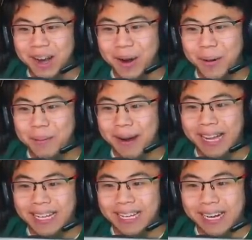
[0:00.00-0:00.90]
Oh
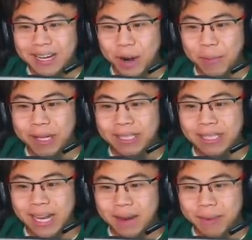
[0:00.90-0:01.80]
my god, nobody could
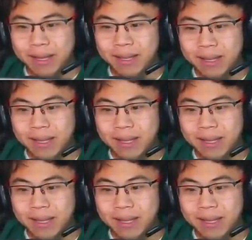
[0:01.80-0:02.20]
stop it.